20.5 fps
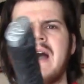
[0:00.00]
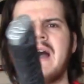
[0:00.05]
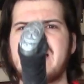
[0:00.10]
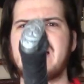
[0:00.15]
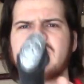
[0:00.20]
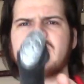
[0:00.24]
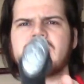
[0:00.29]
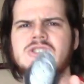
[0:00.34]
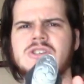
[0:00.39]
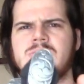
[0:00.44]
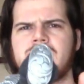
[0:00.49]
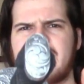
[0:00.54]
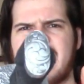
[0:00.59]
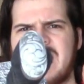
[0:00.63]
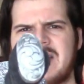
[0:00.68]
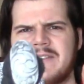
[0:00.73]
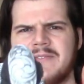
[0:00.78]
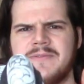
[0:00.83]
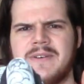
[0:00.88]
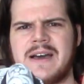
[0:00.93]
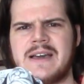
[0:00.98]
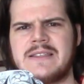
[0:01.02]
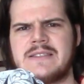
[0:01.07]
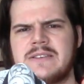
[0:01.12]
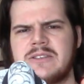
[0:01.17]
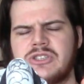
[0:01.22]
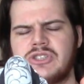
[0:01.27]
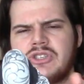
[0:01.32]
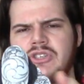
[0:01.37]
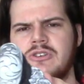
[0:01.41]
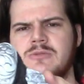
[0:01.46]
I also modified the
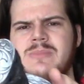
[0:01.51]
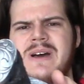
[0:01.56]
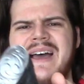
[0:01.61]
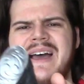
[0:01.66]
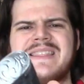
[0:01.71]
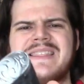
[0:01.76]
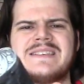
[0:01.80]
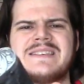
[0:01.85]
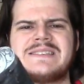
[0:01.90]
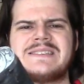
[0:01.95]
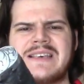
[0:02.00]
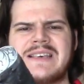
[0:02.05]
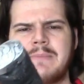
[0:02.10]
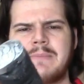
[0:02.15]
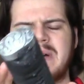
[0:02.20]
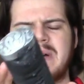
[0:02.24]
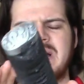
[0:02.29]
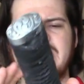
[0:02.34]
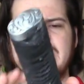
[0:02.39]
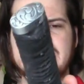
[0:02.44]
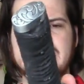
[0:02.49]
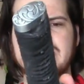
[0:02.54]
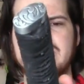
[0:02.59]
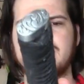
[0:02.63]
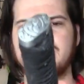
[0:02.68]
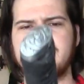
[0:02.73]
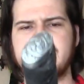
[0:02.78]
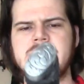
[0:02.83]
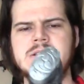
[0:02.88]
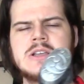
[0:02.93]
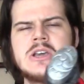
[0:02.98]
Tsuba and the Seppa a little
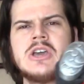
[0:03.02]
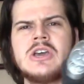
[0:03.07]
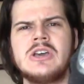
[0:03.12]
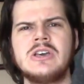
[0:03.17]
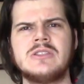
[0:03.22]
bit.